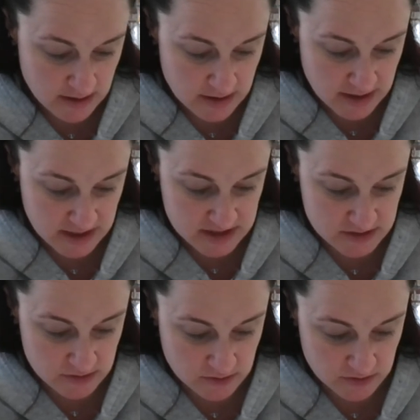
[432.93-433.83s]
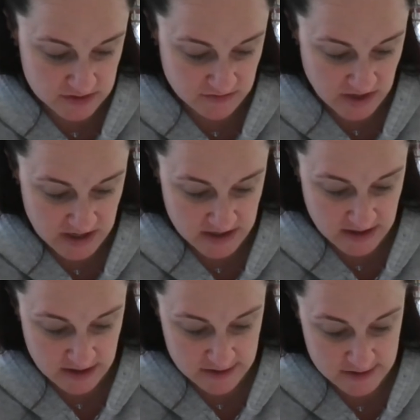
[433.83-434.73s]
a circle divided
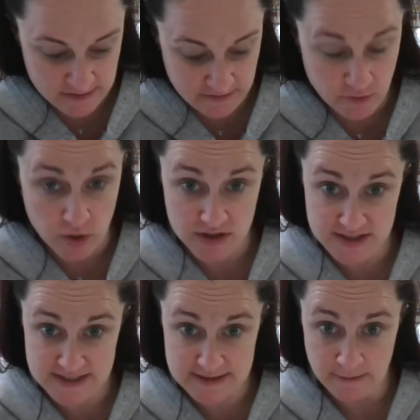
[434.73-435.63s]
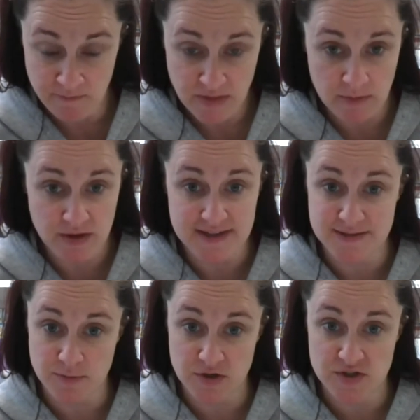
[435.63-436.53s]
into fourths. Because a
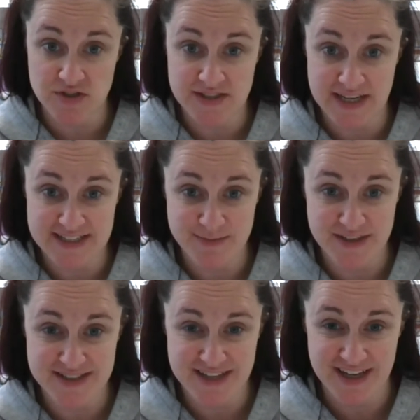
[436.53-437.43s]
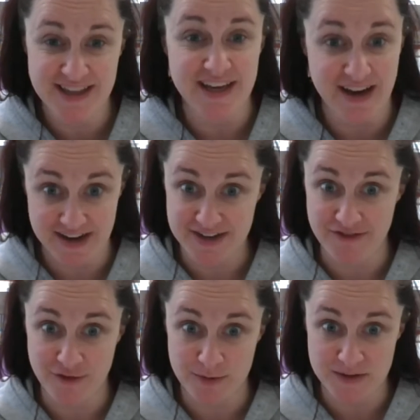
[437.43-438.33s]
personal sized pizza, they cut it into
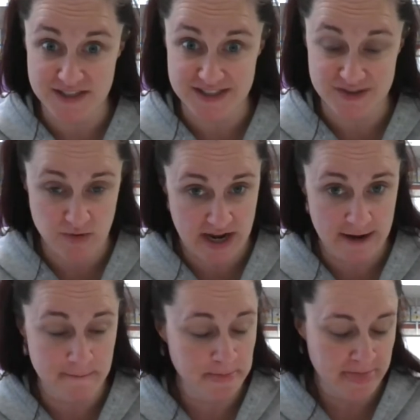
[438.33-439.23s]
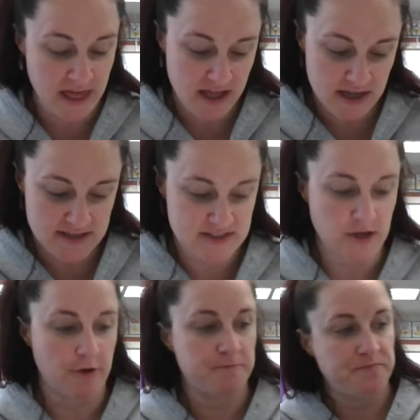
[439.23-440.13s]
4 pieces, right?
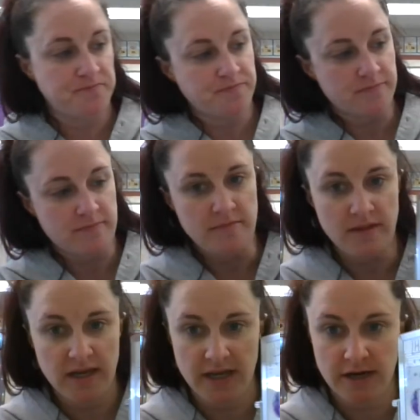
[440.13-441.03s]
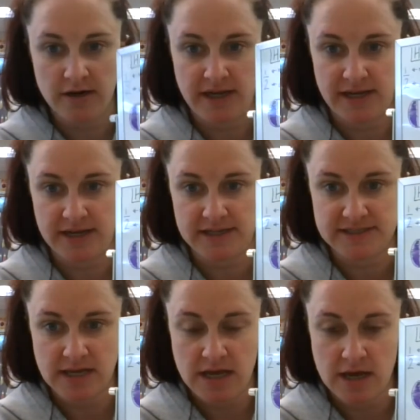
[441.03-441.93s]
So here is
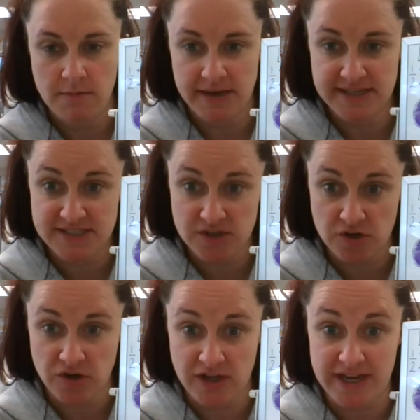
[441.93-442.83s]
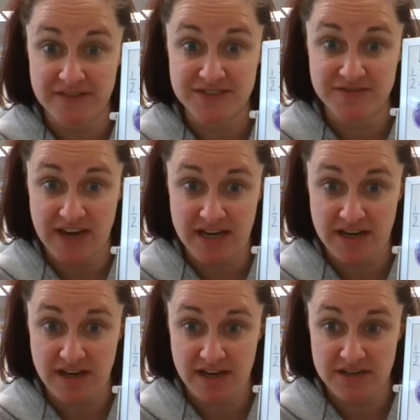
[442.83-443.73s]
my circle, and I've divided
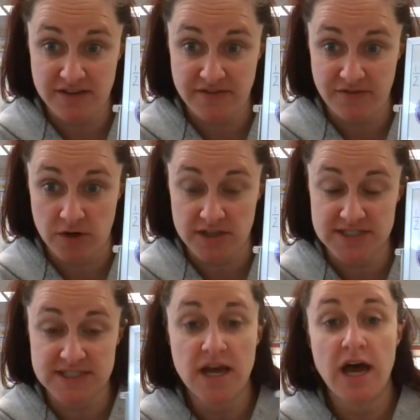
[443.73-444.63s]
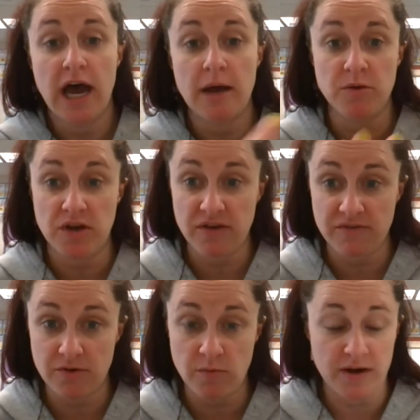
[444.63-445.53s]
it into fourths. I'm looking
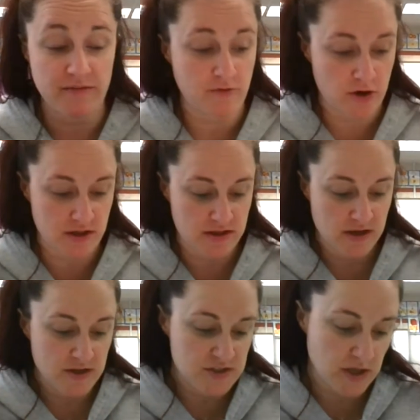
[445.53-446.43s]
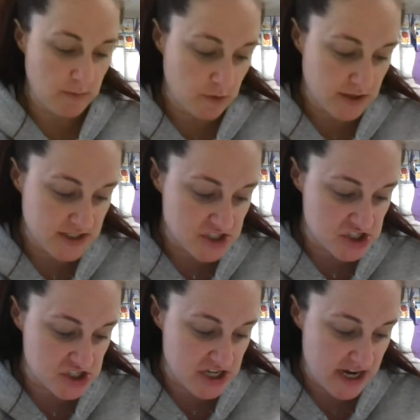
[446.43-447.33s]
for 1/4, so I'm going to
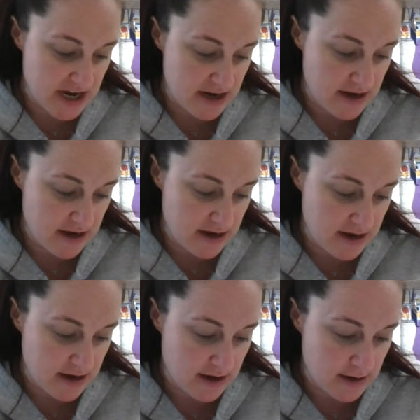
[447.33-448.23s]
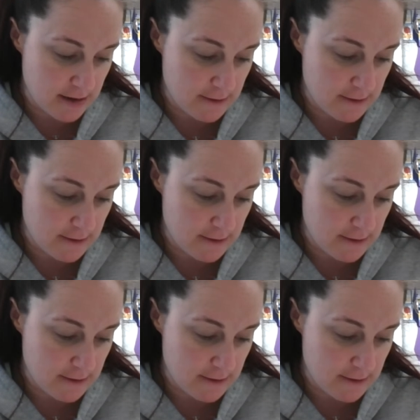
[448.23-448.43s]
shade in